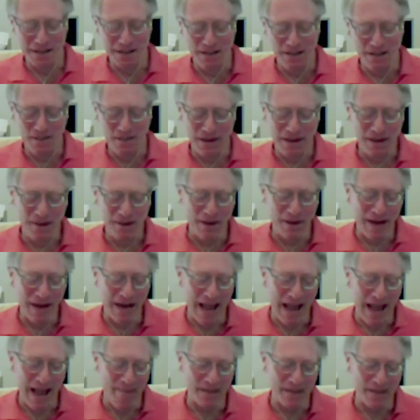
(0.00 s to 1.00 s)
is typically
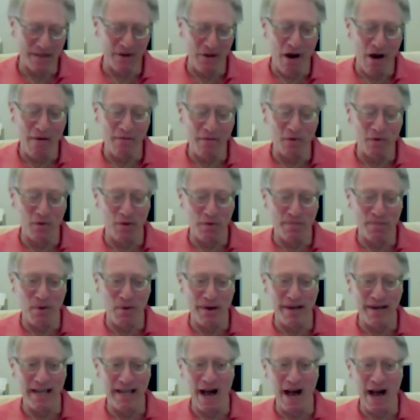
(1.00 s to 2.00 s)
what happens often with
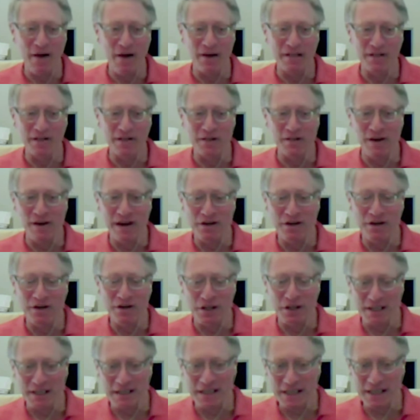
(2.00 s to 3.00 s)
pointing out
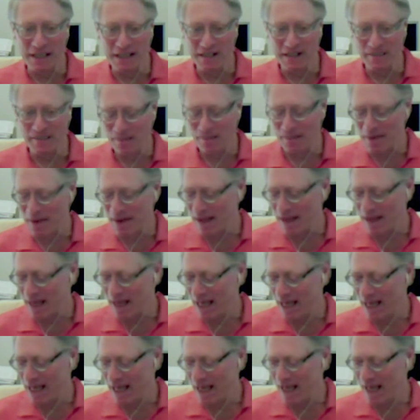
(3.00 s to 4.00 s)
instructions,
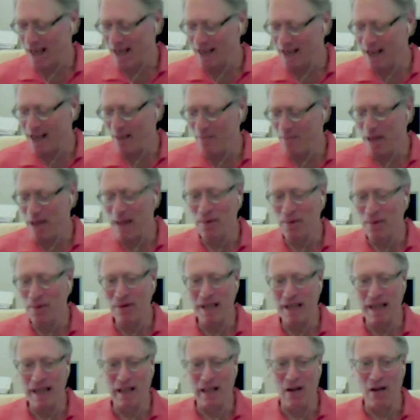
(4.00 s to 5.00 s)
is that
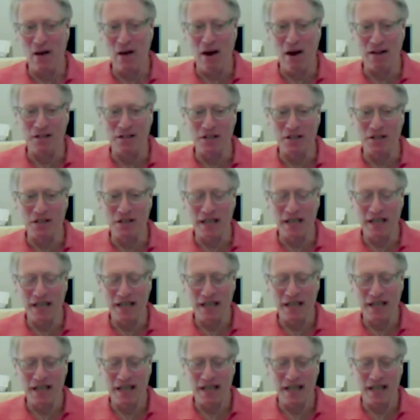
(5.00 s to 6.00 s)
people get lost
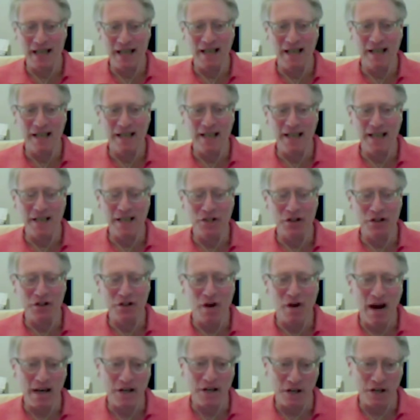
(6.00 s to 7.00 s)
in the
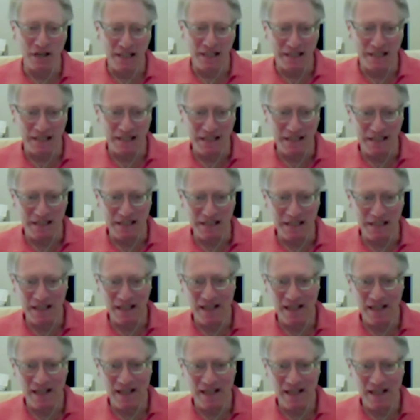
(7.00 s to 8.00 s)
instructions